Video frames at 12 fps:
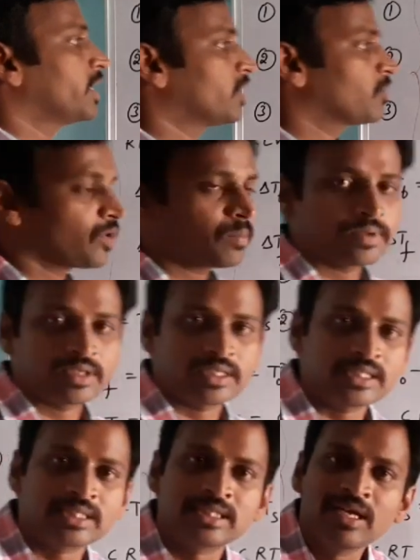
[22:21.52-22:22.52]
colligative
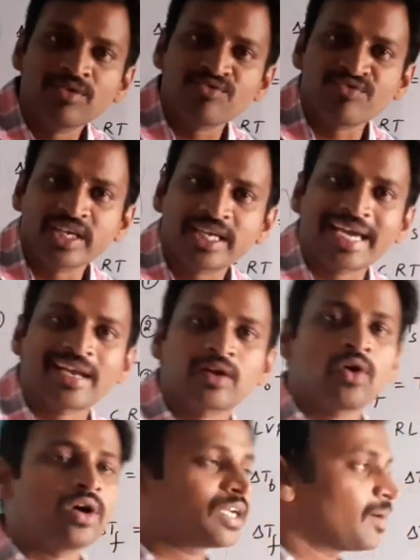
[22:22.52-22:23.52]
properties
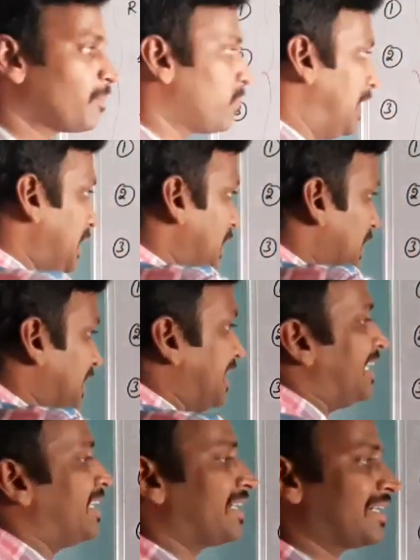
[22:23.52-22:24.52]
we cannot
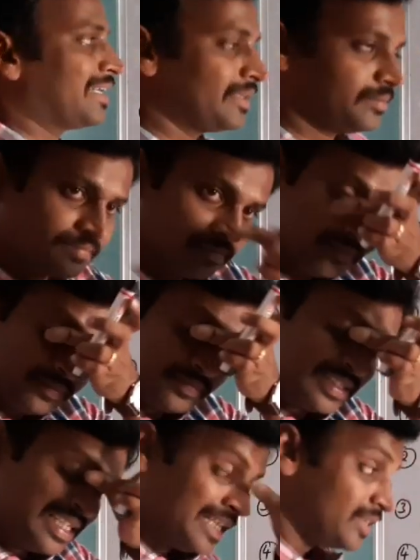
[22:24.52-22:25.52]
apply directly.
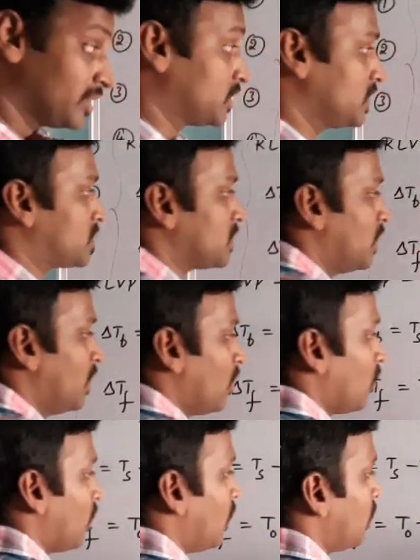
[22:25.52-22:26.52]
This
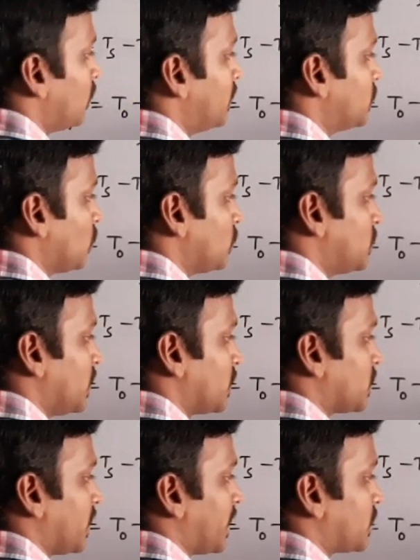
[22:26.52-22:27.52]
is
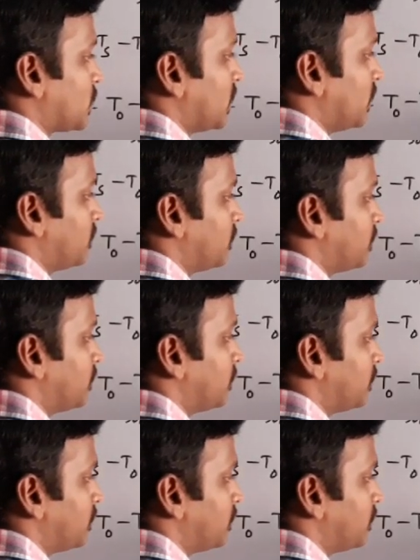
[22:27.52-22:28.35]
dissociation actually.